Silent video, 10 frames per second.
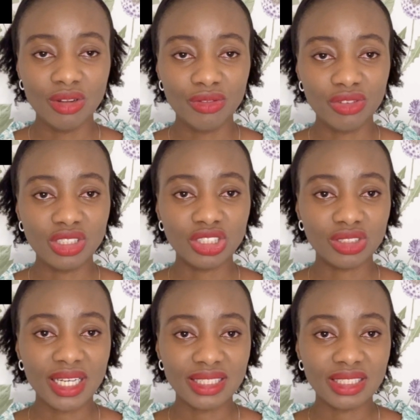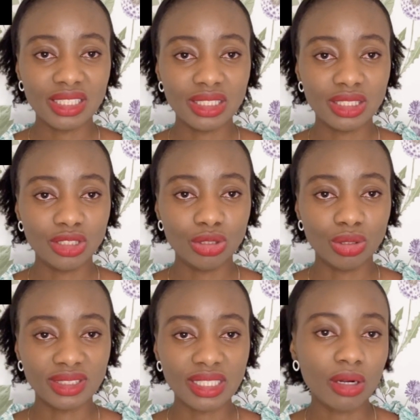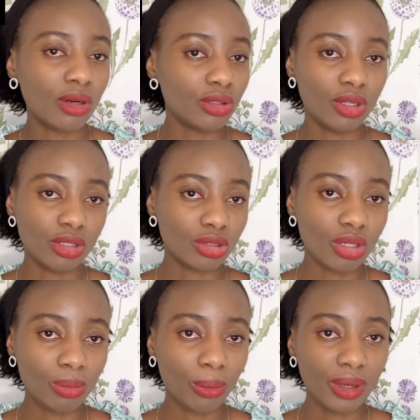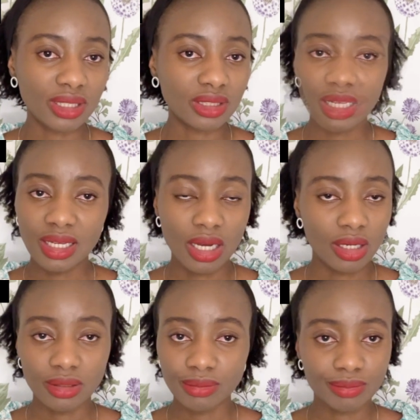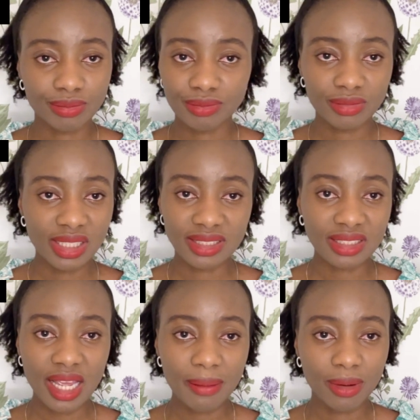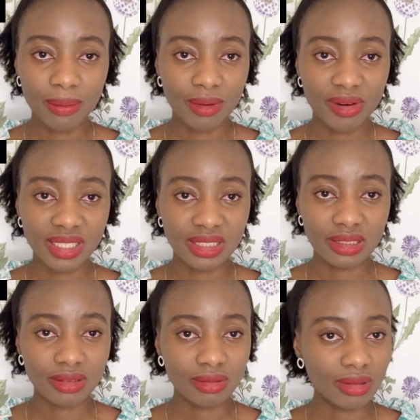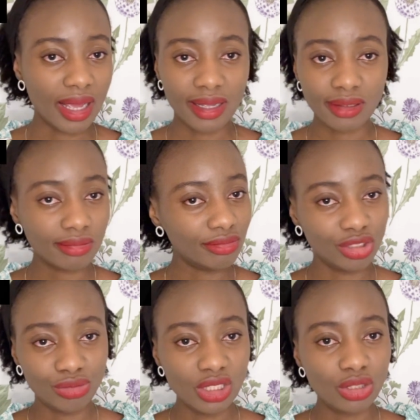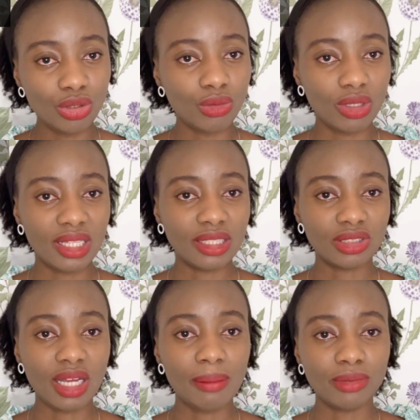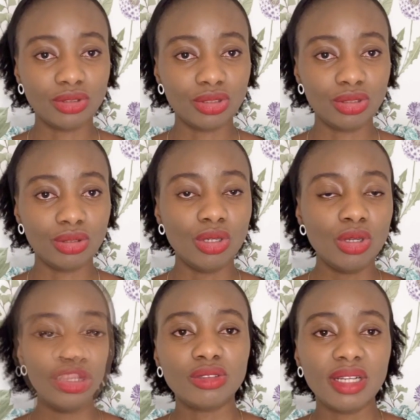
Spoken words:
finish writing your second or your third point, it's time up already. Like, you really don't want that to happen to you. Ensure